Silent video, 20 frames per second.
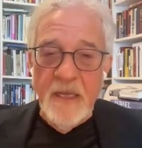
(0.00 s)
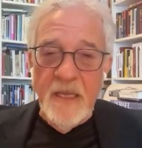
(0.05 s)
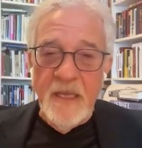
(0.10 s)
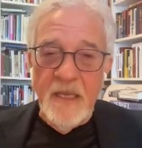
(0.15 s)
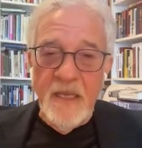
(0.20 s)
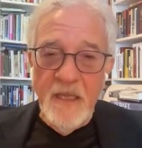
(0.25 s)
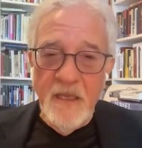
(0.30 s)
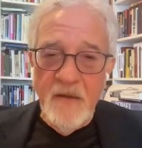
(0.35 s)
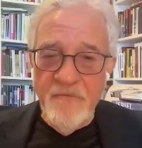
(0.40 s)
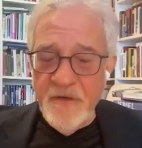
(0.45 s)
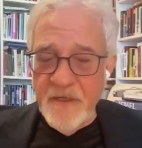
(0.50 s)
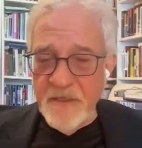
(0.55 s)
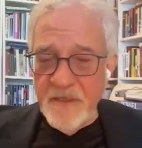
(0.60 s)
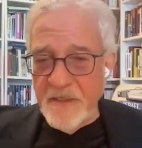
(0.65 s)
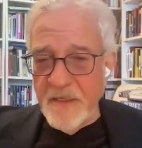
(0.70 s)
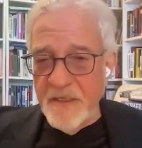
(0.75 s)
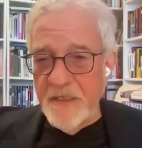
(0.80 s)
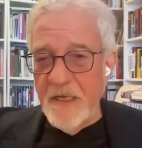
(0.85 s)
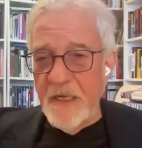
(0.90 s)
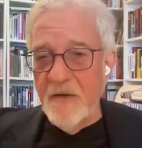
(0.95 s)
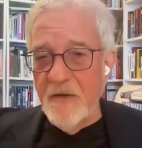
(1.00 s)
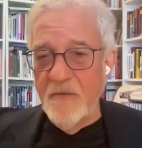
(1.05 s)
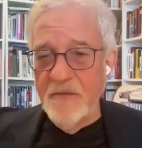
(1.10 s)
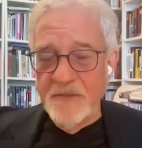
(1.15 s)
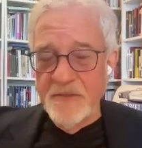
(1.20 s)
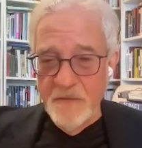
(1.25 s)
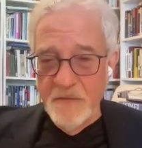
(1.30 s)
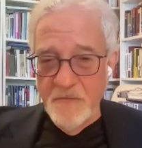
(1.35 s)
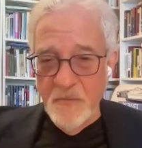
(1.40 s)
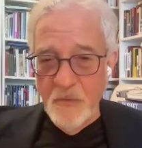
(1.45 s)
If Netanyahu
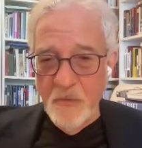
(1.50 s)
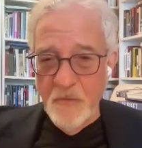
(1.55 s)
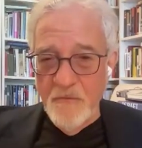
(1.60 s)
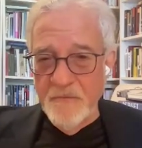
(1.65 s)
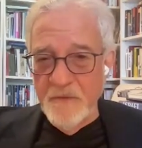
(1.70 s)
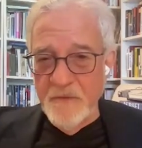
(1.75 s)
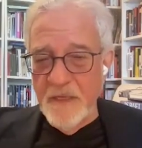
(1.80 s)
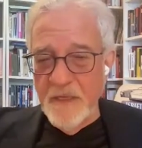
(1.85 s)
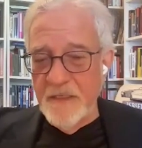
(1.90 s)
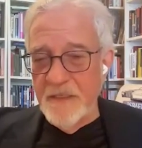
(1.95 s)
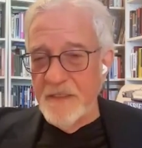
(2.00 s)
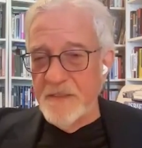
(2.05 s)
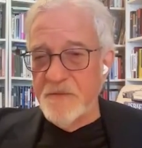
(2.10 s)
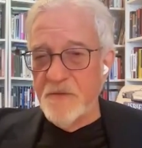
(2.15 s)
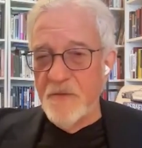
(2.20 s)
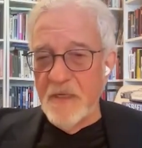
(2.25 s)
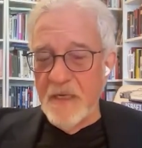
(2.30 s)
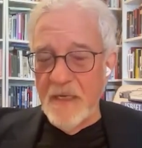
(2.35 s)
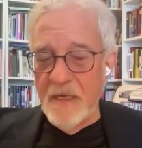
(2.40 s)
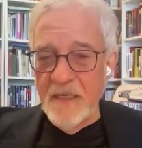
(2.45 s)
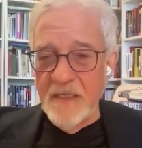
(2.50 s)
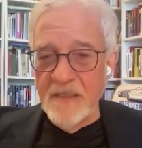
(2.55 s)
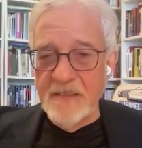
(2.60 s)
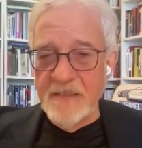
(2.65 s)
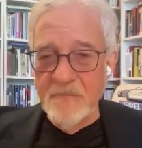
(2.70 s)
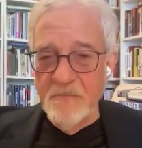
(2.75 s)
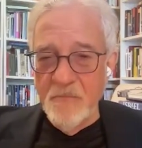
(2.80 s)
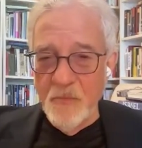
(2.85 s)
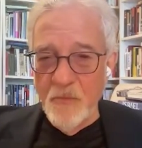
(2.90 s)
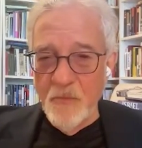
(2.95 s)
is removed and Israel has
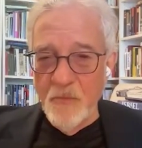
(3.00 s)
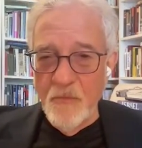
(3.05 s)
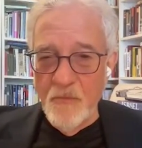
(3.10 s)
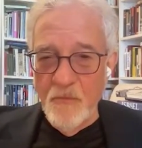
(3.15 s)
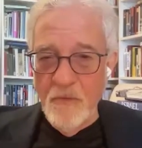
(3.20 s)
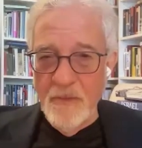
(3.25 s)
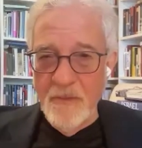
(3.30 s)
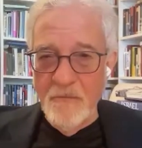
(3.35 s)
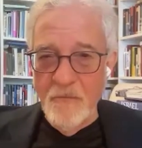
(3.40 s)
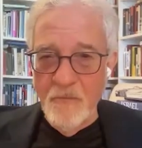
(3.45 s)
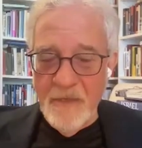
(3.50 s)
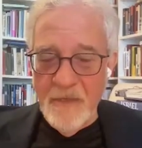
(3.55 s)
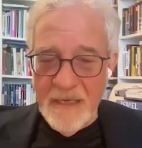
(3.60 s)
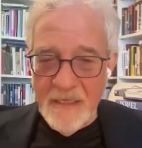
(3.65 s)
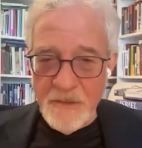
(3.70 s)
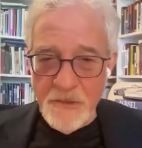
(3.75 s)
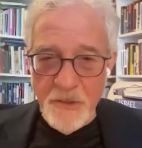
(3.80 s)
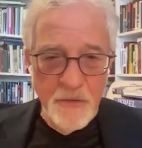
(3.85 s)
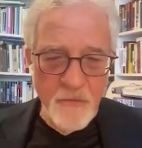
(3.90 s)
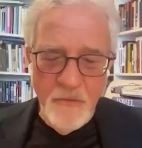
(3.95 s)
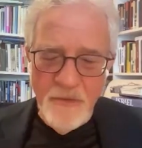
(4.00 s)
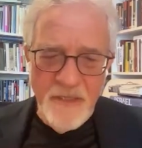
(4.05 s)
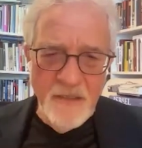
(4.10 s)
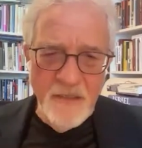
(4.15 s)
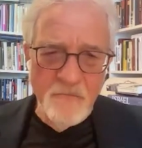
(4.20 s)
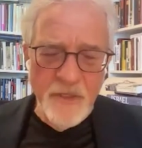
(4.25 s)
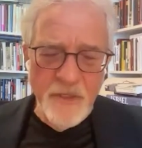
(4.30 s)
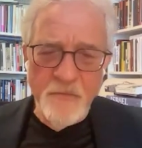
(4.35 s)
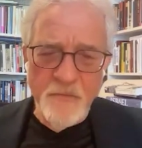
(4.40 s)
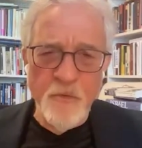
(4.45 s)
a more rational,
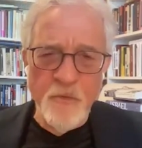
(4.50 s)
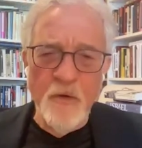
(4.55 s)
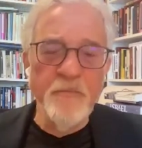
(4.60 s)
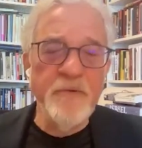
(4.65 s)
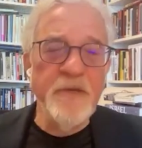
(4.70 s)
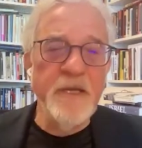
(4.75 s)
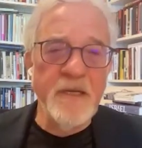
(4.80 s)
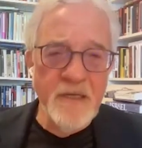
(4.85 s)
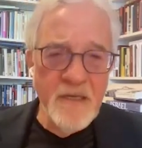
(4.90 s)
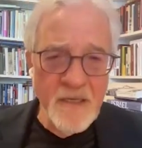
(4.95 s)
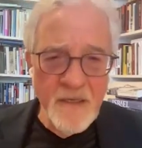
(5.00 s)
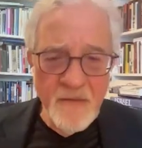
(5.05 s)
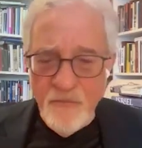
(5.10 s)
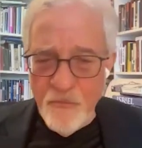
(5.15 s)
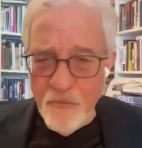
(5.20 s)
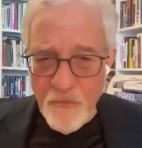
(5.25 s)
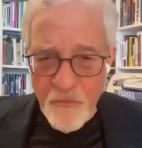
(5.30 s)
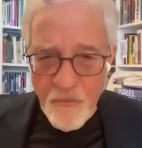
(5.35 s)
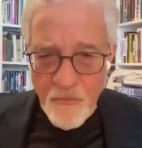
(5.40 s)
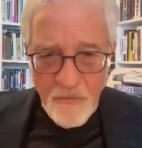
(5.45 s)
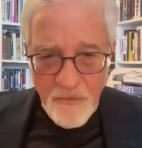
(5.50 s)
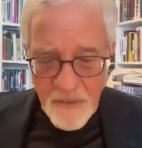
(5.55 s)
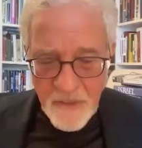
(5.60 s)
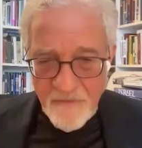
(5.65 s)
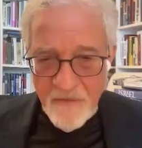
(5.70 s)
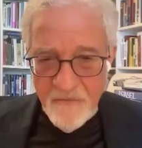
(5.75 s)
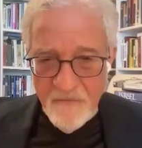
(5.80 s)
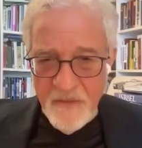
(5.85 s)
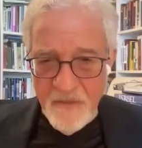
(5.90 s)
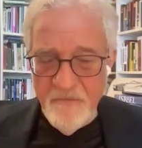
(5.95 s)
it won't be a liberal
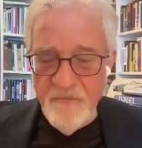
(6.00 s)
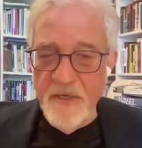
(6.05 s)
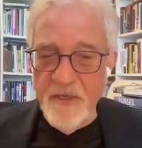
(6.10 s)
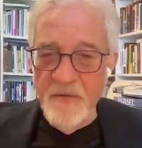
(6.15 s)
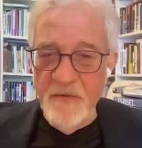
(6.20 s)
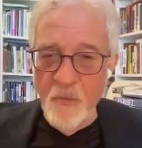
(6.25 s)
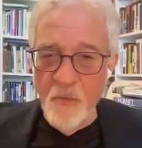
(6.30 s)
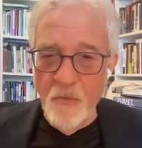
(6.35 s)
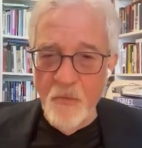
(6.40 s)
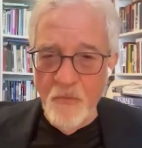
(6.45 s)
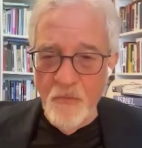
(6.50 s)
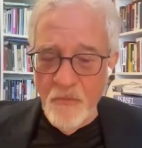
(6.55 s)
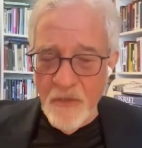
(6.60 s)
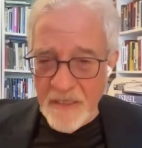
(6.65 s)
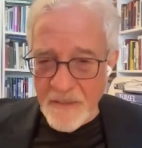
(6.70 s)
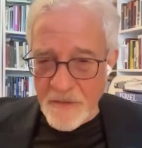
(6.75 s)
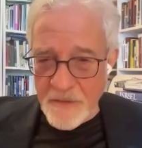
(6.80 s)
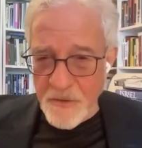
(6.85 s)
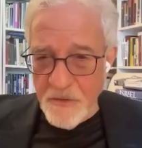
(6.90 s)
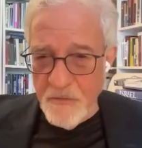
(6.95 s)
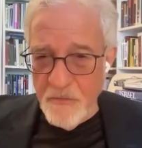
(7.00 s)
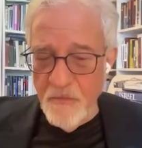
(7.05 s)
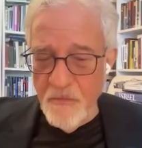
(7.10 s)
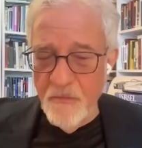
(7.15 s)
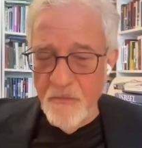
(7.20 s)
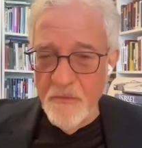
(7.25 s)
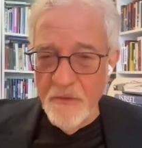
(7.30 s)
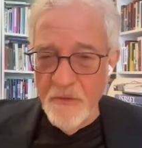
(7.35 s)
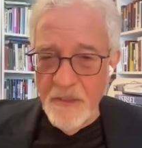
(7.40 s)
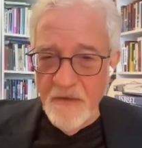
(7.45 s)
government, but a more
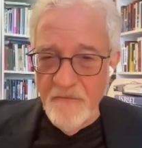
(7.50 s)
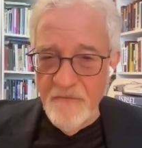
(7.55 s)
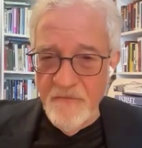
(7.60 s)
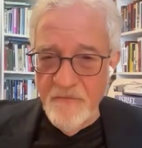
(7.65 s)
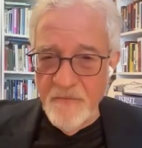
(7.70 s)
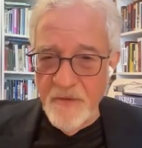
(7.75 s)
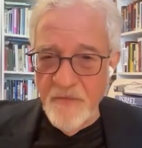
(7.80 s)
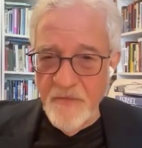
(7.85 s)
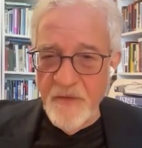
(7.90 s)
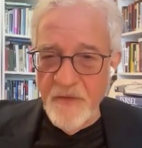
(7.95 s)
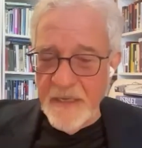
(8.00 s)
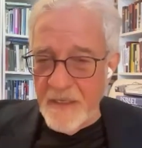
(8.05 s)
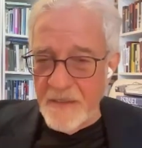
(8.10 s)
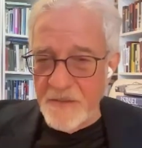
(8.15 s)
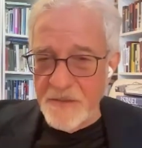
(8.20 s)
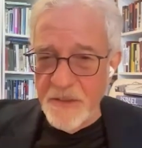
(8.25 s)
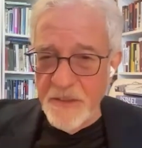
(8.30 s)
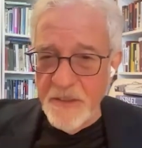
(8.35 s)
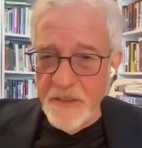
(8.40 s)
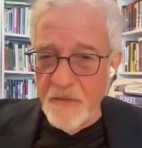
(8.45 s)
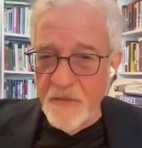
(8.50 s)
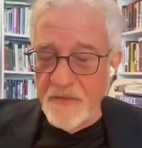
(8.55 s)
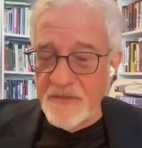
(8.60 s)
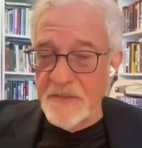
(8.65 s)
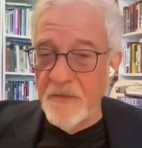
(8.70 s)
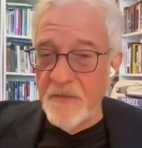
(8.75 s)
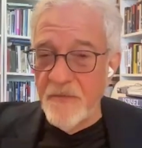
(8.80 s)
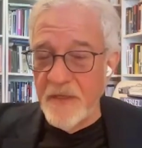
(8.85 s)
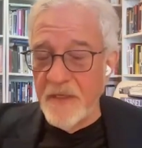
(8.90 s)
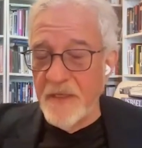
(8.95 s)
rational government that actually looks
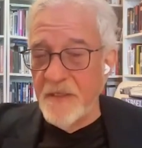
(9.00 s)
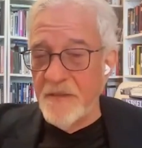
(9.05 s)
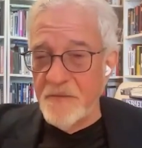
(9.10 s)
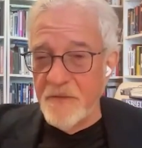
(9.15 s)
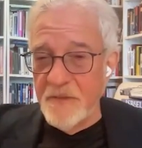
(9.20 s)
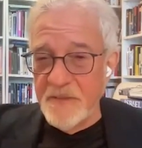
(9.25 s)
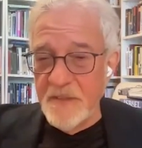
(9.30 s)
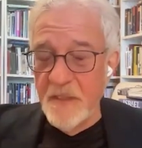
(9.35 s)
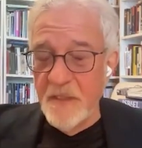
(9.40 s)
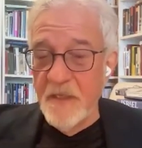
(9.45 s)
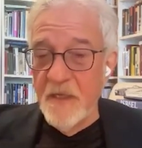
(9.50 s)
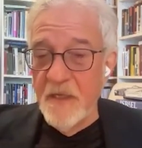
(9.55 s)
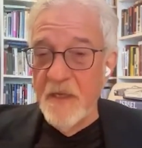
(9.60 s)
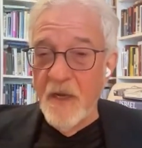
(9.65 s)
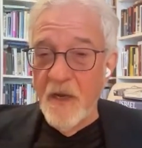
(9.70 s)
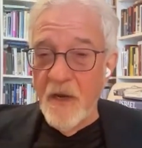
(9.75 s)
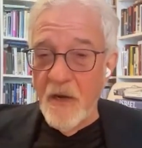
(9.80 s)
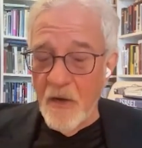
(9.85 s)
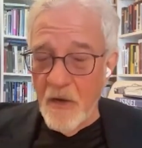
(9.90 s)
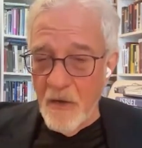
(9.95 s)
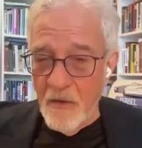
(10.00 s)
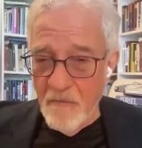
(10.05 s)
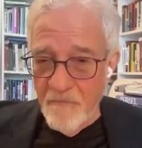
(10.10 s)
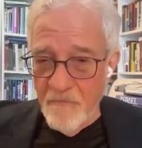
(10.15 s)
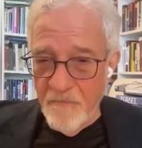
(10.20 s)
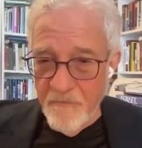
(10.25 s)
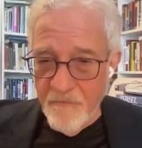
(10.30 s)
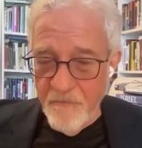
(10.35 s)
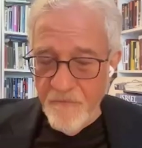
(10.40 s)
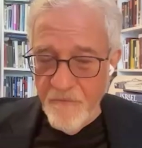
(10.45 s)
to the interests
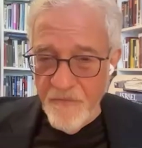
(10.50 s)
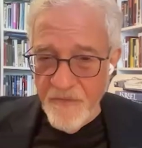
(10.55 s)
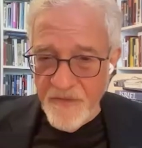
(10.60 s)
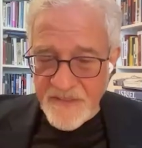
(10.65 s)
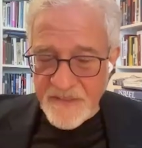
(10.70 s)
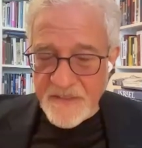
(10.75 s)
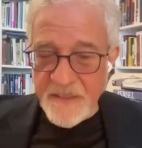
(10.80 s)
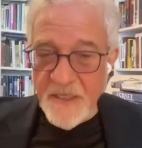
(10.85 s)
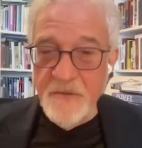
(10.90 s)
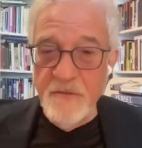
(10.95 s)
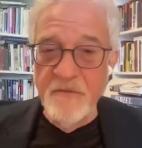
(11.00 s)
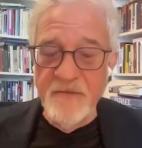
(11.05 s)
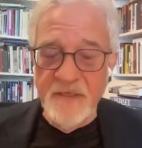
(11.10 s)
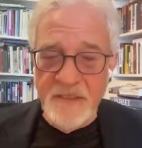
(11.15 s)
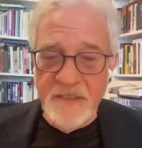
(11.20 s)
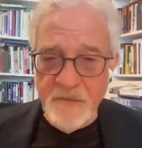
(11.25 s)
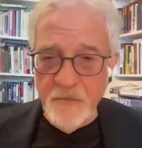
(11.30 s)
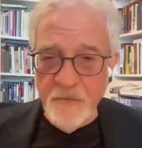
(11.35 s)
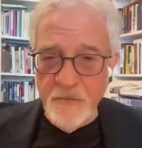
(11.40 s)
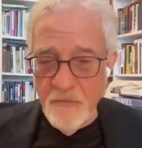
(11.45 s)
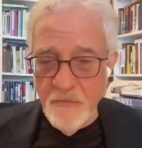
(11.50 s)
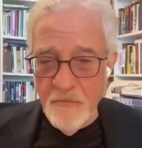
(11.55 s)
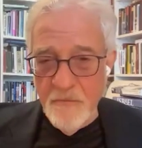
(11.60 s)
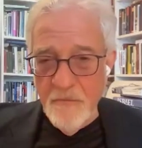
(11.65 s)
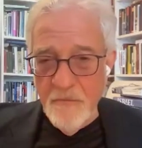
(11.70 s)
of the state of Israel,